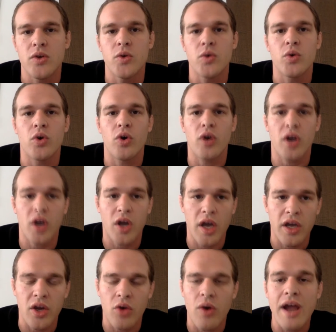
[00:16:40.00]
you
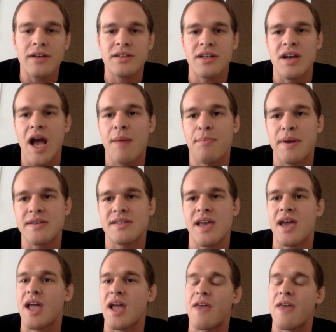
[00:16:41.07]
can correct it not by
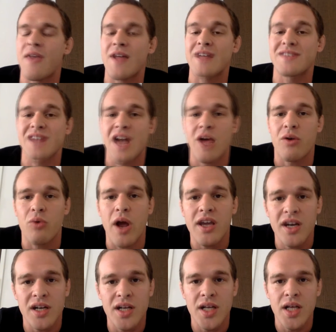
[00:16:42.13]
saying, hey, that's not
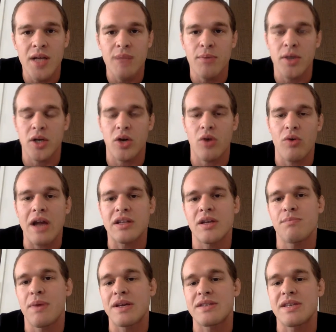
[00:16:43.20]
right, but correct it
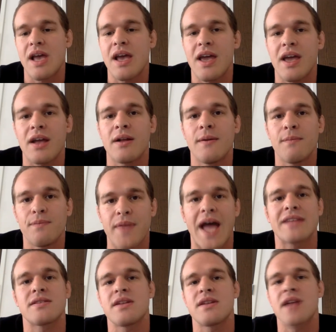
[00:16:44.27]
by saying,
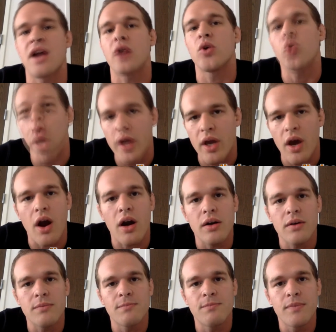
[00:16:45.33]
that's not who we are.
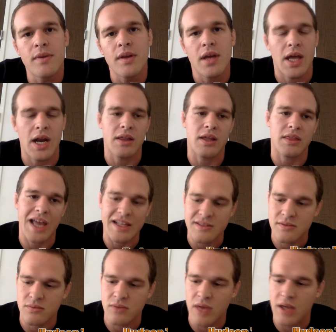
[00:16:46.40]
And I think
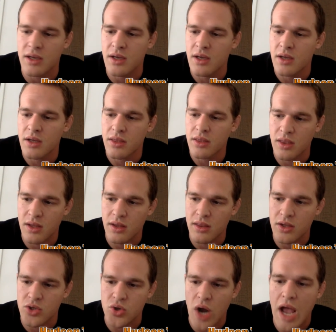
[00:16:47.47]
that's like
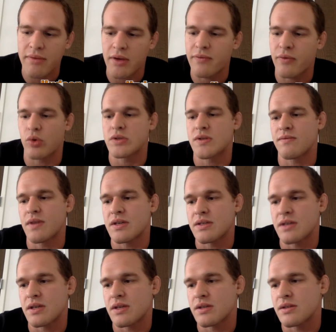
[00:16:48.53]
the driving force of
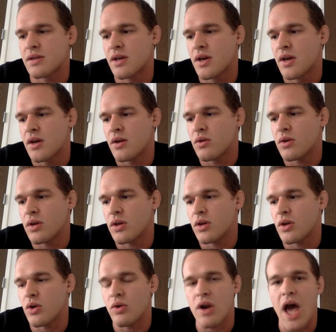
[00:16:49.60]
this is, you
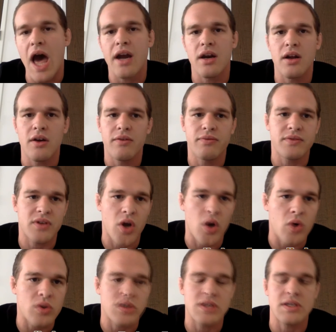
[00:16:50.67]
know, not enough
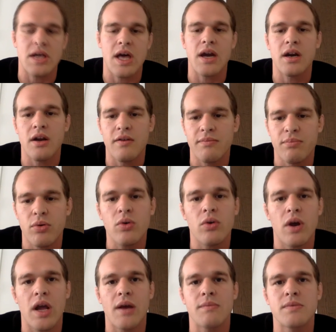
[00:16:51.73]
coaches, not enough
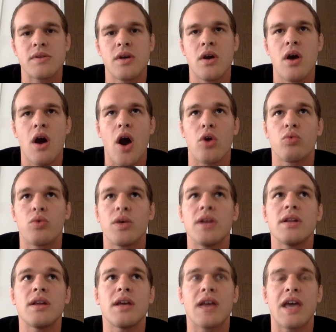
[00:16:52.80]
programs are
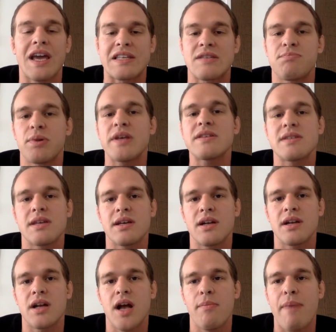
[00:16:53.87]
really explicit
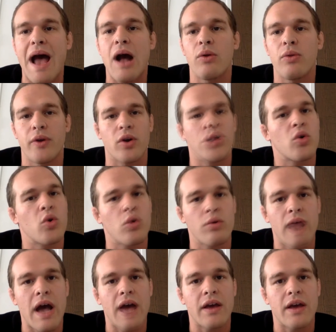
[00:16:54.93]
about their core
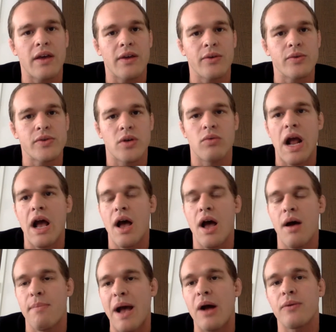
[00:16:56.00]
values,
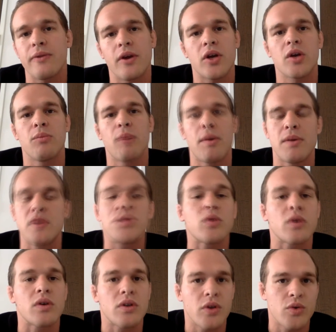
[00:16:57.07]
about their commitment
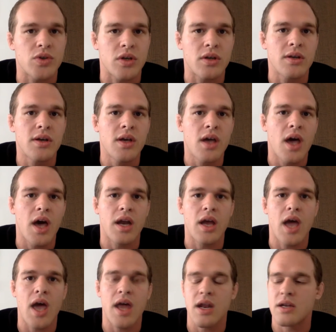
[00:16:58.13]
to inclusion.
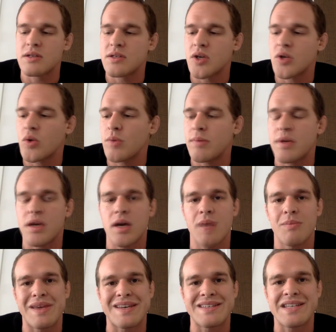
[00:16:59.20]
And until we
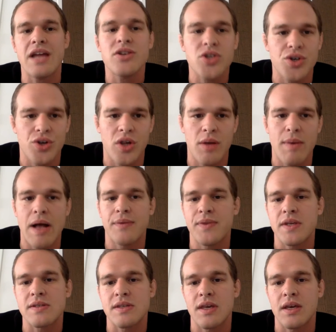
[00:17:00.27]
become intentional about
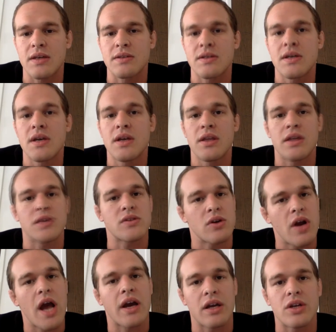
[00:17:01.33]
these things, things
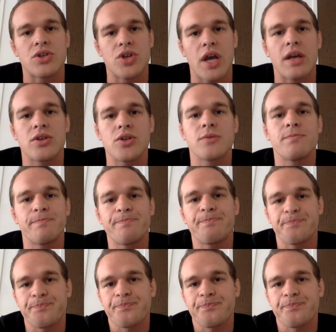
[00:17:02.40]
are not going to change.